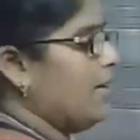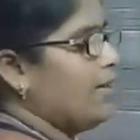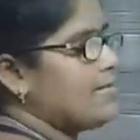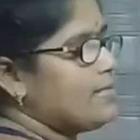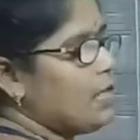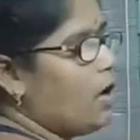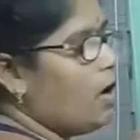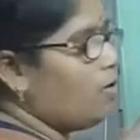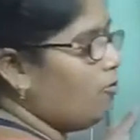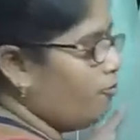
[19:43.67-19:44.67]
A
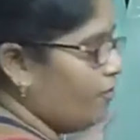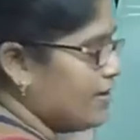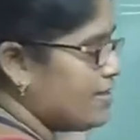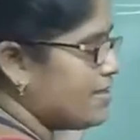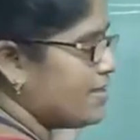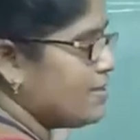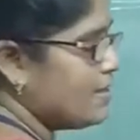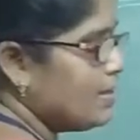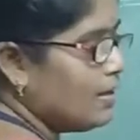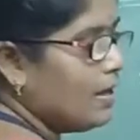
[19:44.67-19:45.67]
song was,
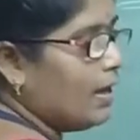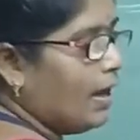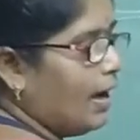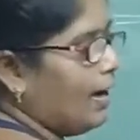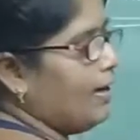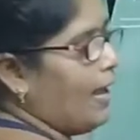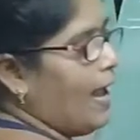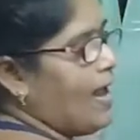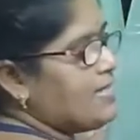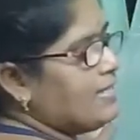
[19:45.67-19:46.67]
and
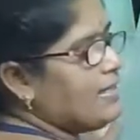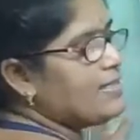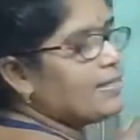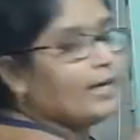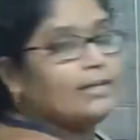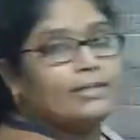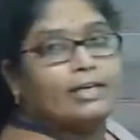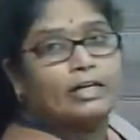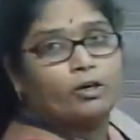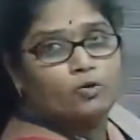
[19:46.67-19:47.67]
as it is
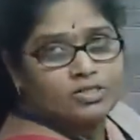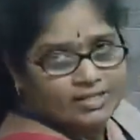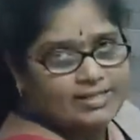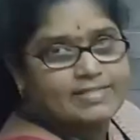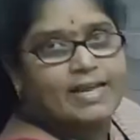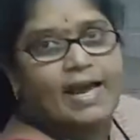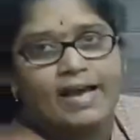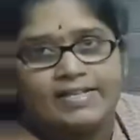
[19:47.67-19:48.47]
continuous tense,